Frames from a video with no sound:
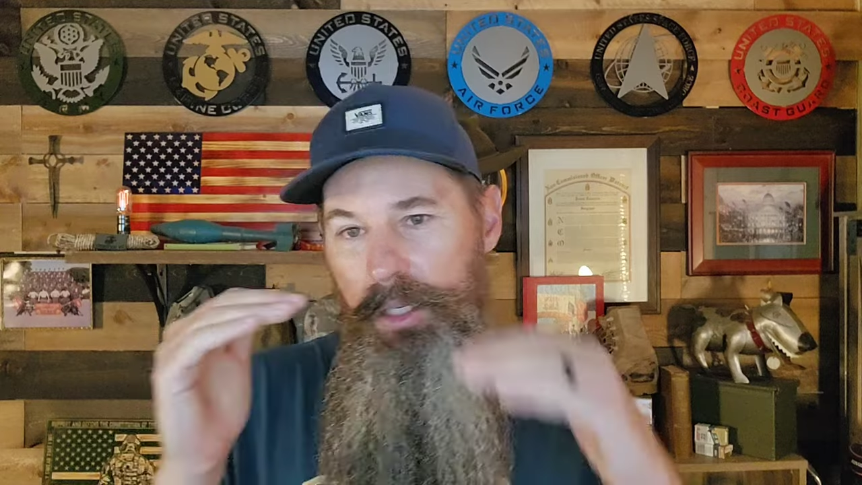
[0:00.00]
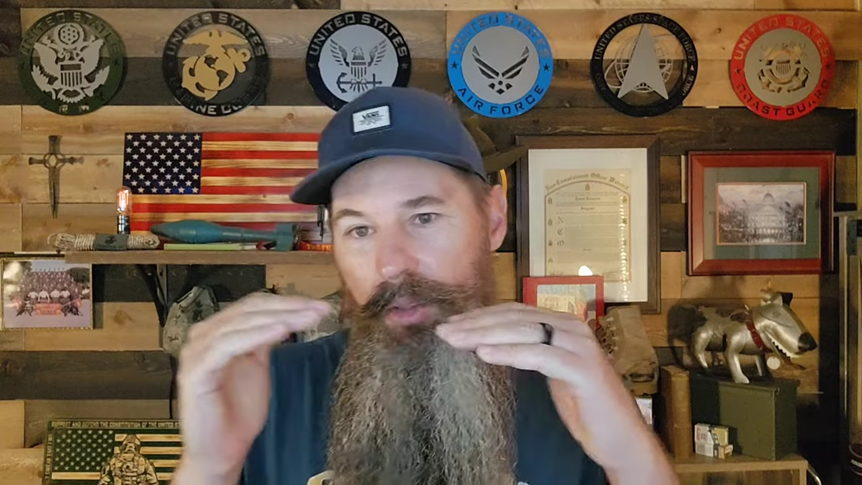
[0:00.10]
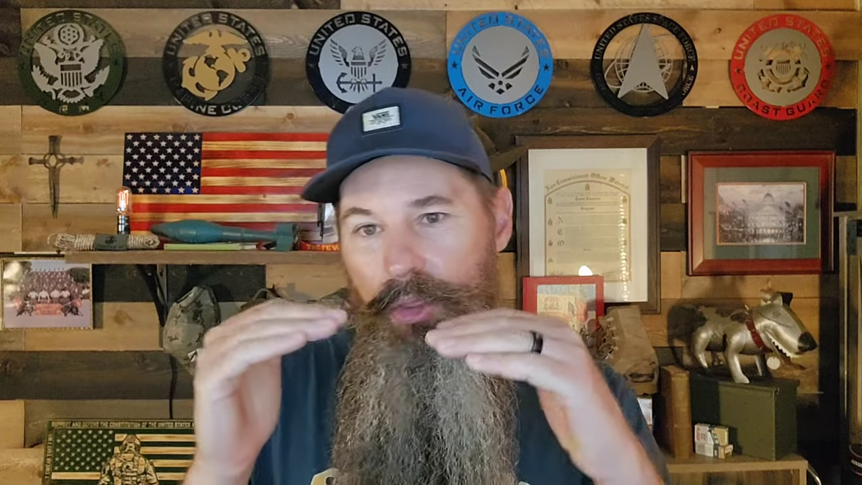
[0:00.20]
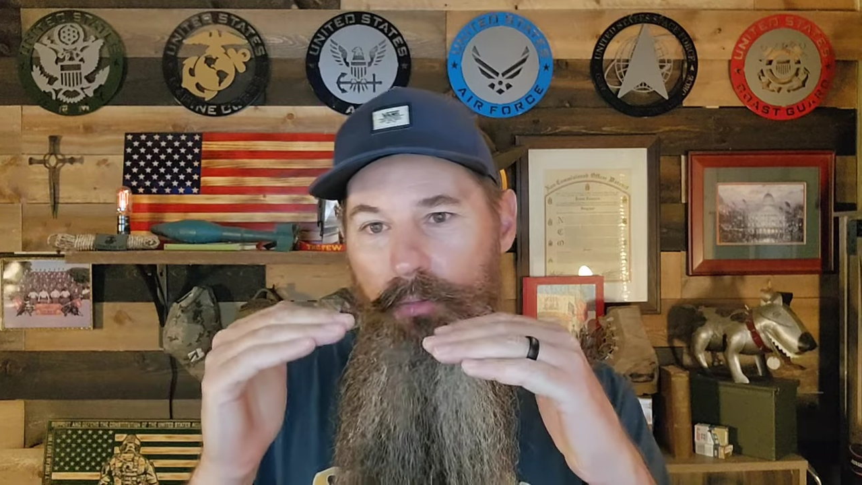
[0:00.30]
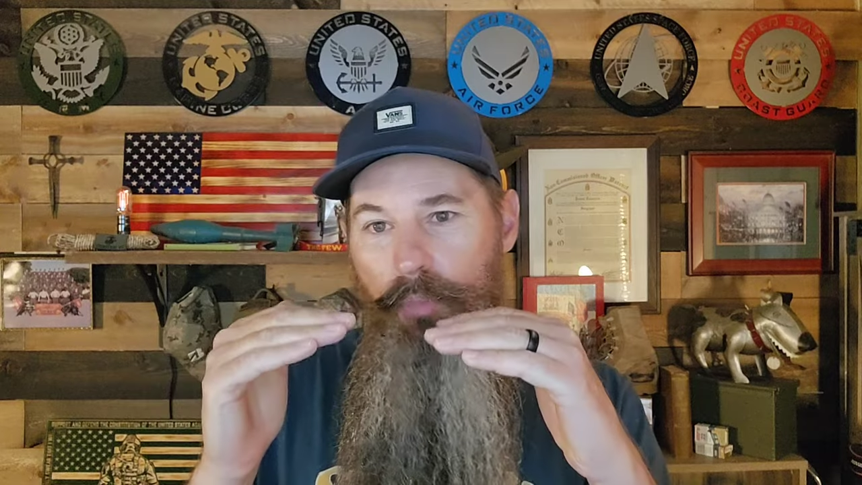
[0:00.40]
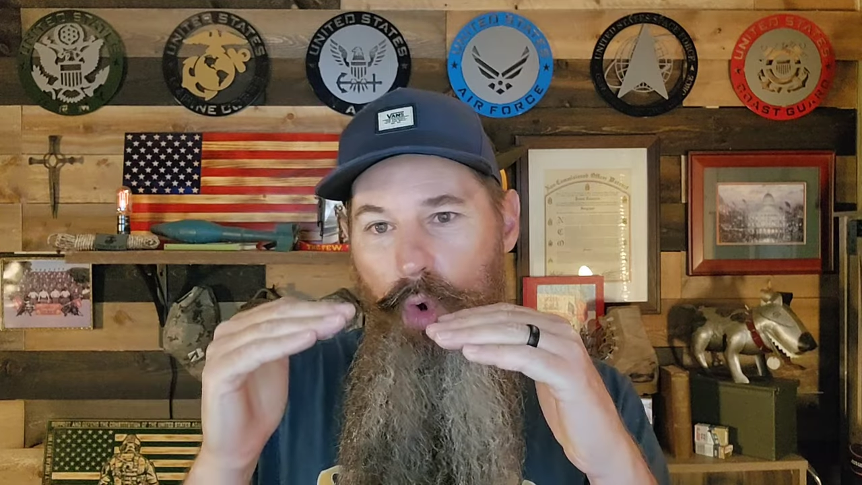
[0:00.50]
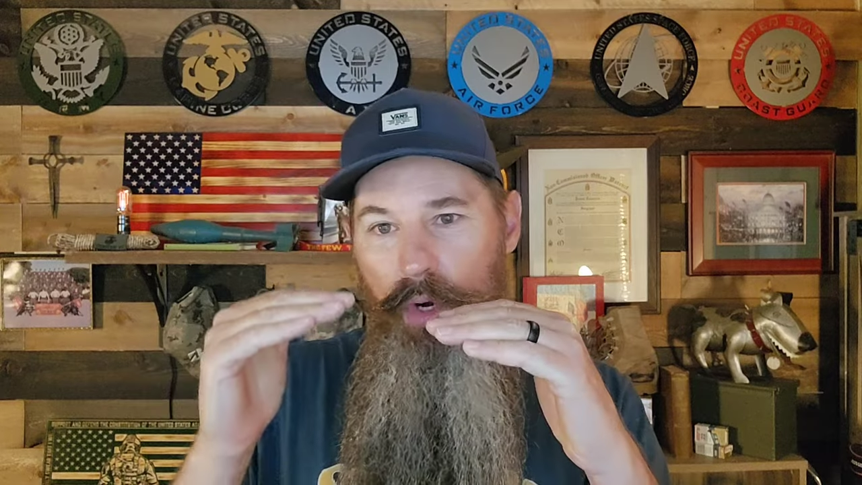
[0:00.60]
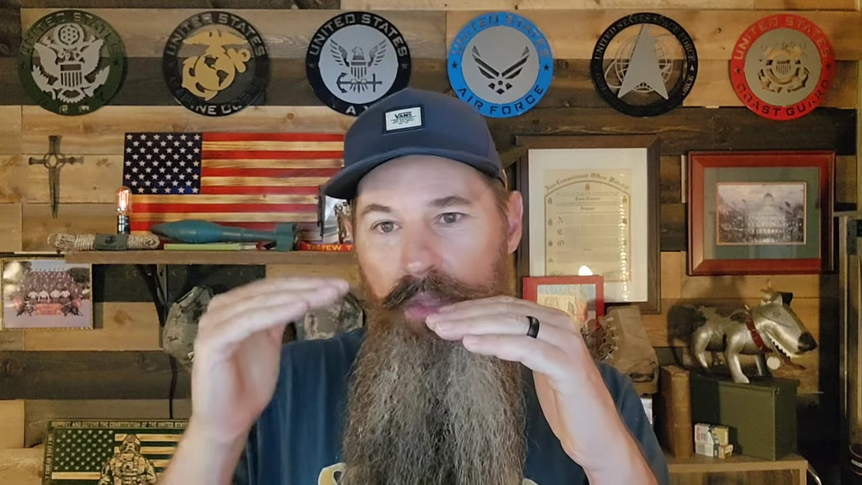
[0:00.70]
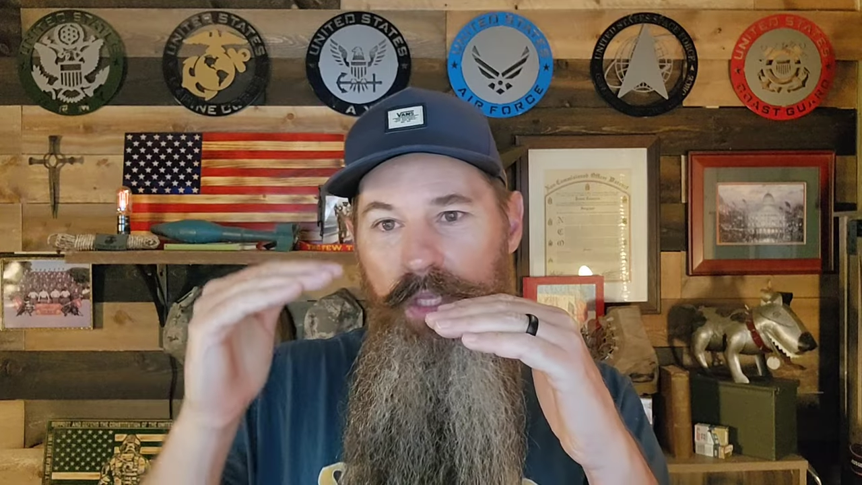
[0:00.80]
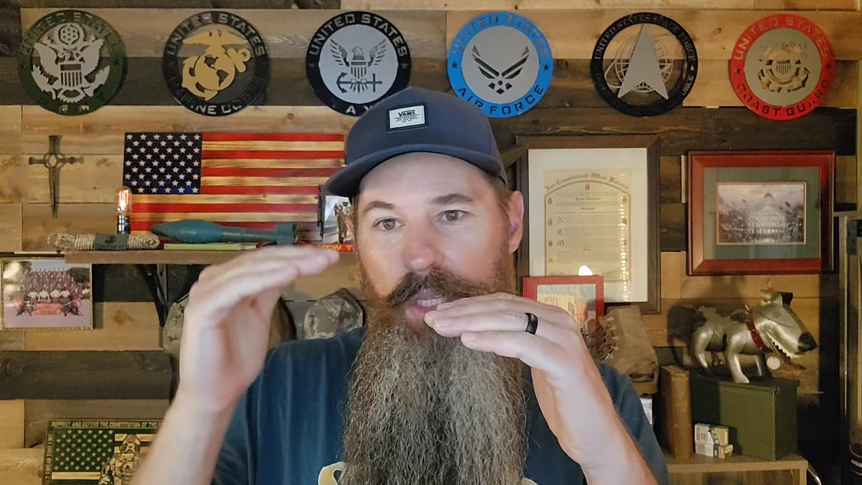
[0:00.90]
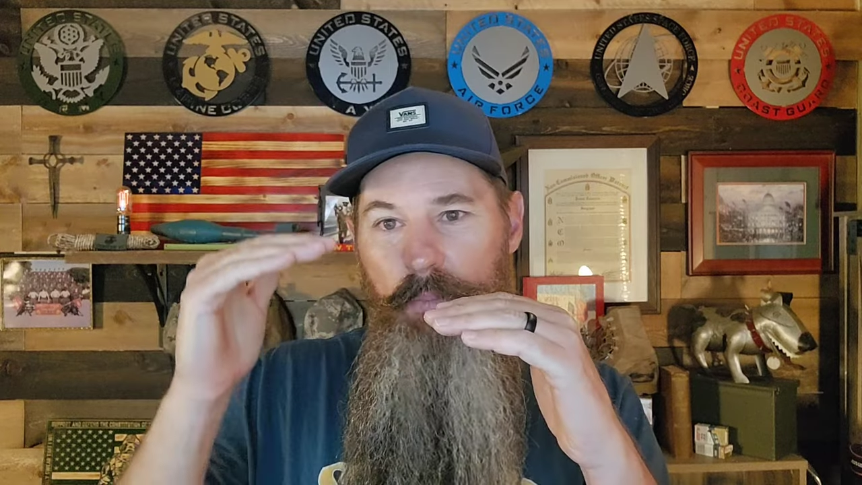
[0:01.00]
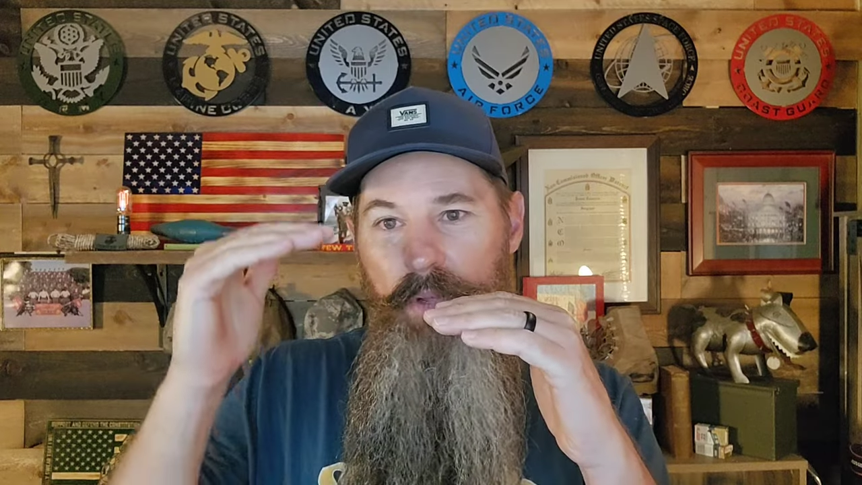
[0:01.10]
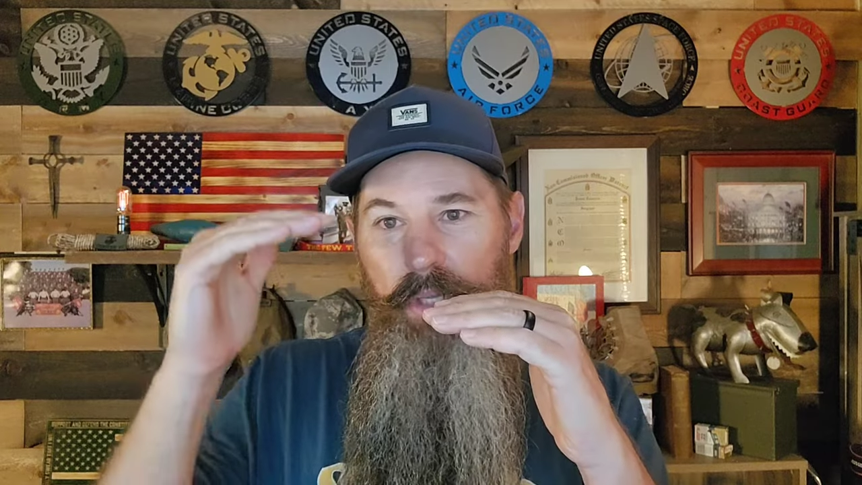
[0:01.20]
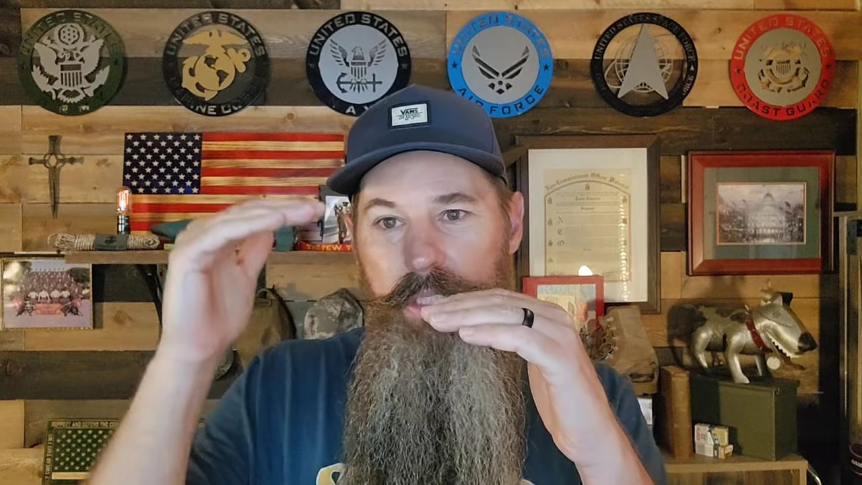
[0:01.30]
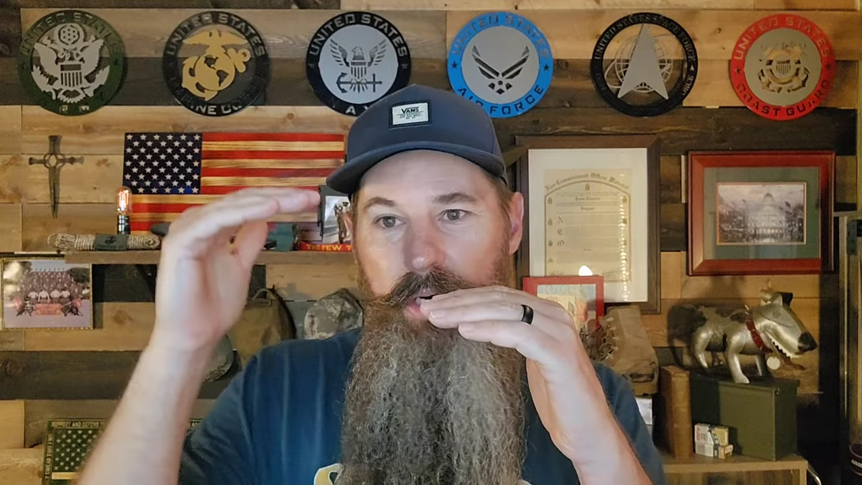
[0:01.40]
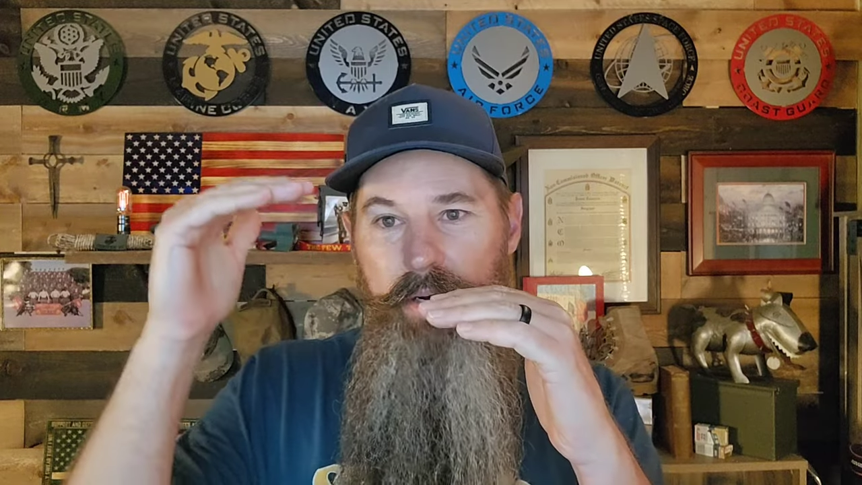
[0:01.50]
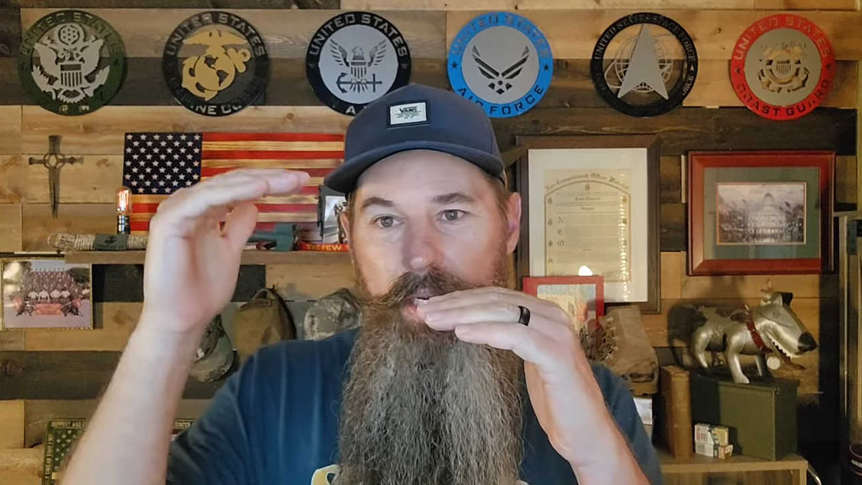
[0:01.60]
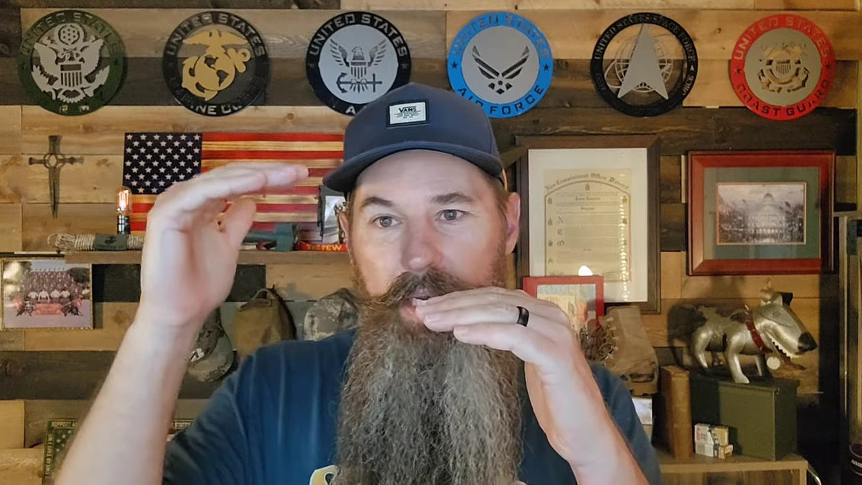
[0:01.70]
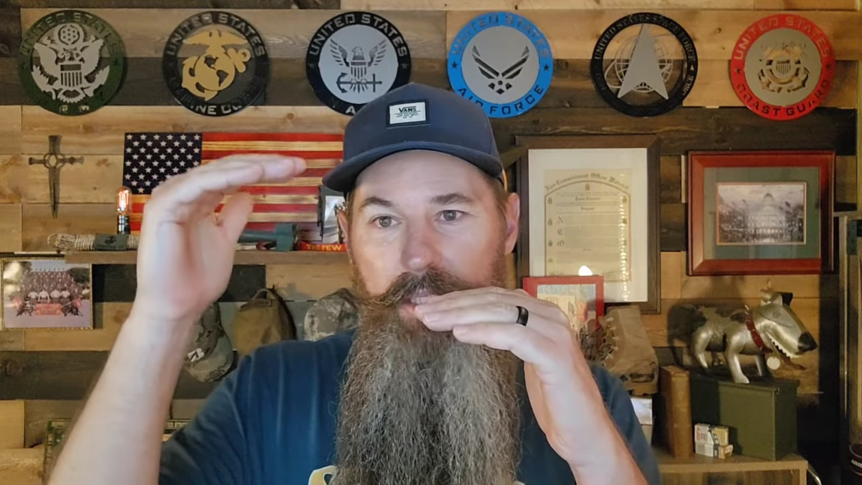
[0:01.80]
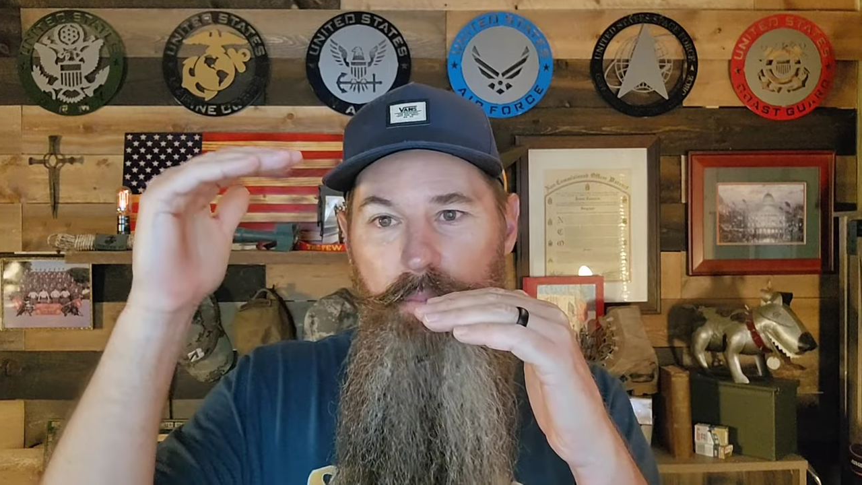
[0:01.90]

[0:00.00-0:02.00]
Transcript: the more that the military gets